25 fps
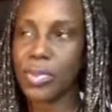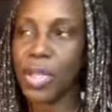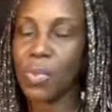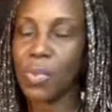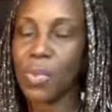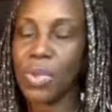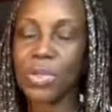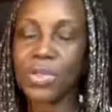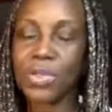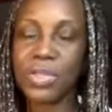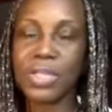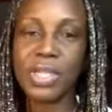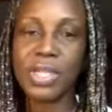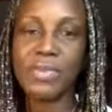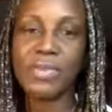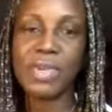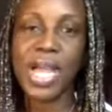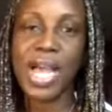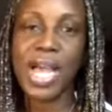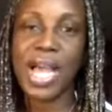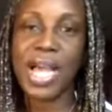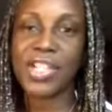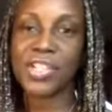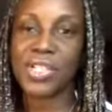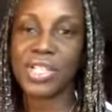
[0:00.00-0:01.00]
We also have
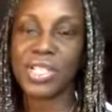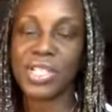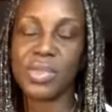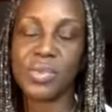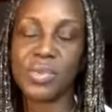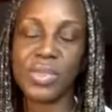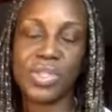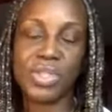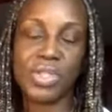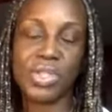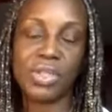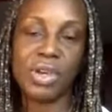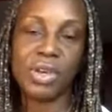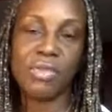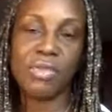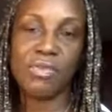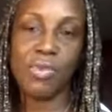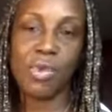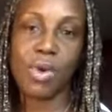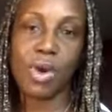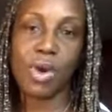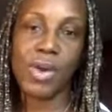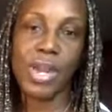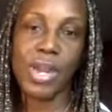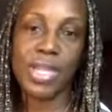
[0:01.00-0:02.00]
Akashx, which is our
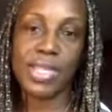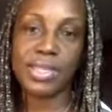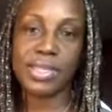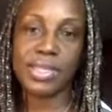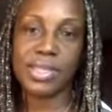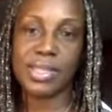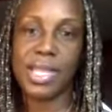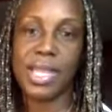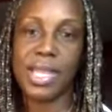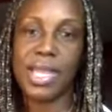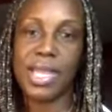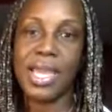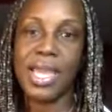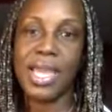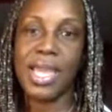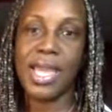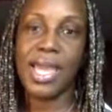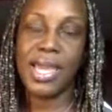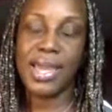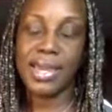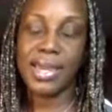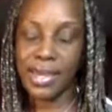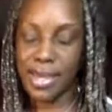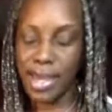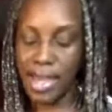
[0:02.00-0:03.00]
Forex
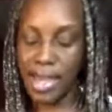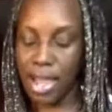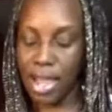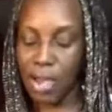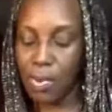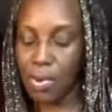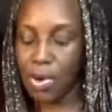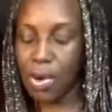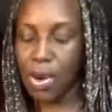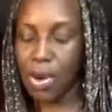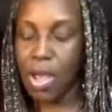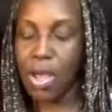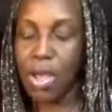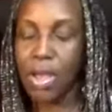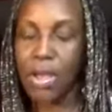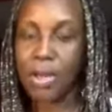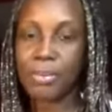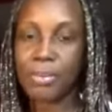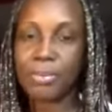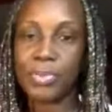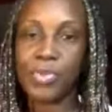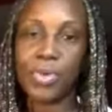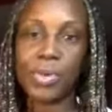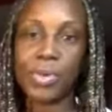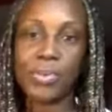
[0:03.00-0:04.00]
and our
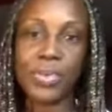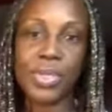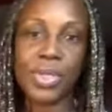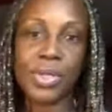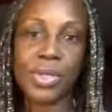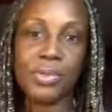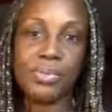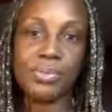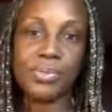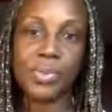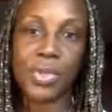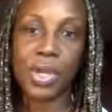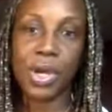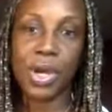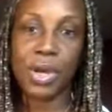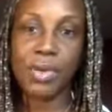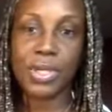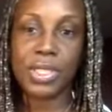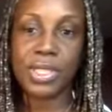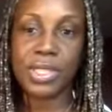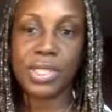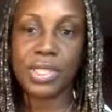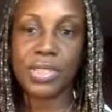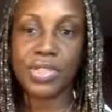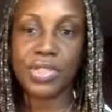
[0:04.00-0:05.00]
um,
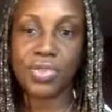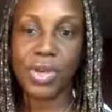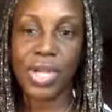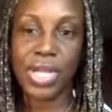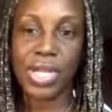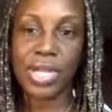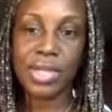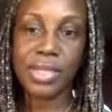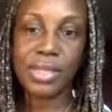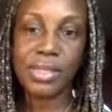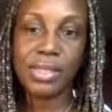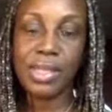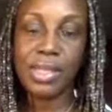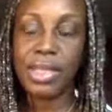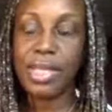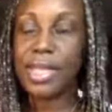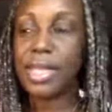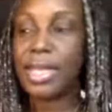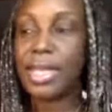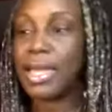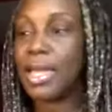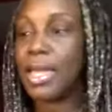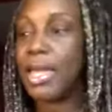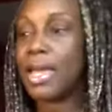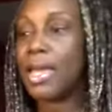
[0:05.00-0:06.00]
cryptocurrency trading.
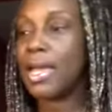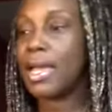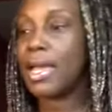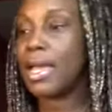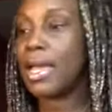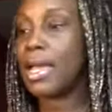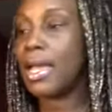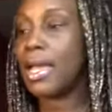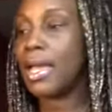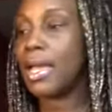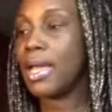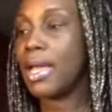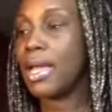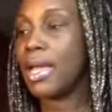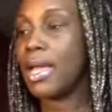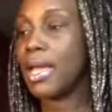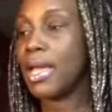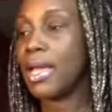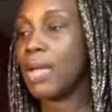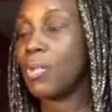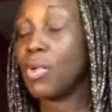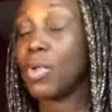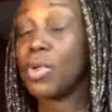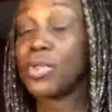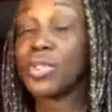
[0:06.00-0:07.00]

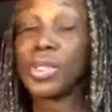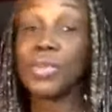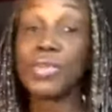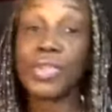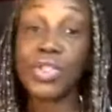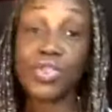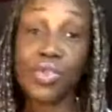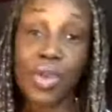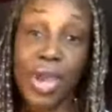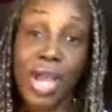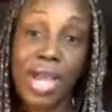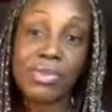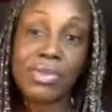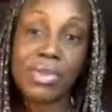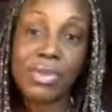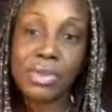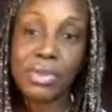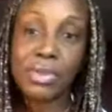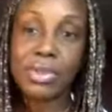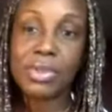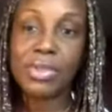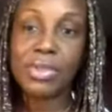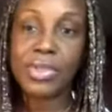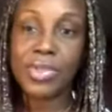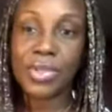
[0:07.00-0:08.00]
We also have a
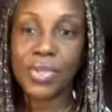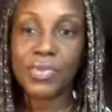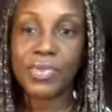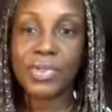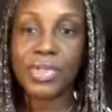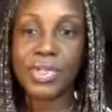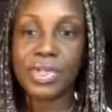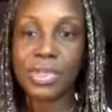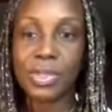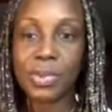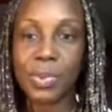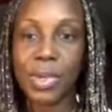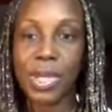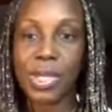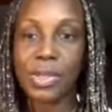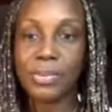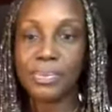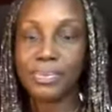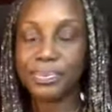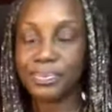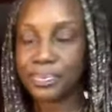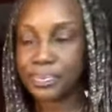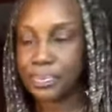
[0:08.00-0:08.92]
travel service as well.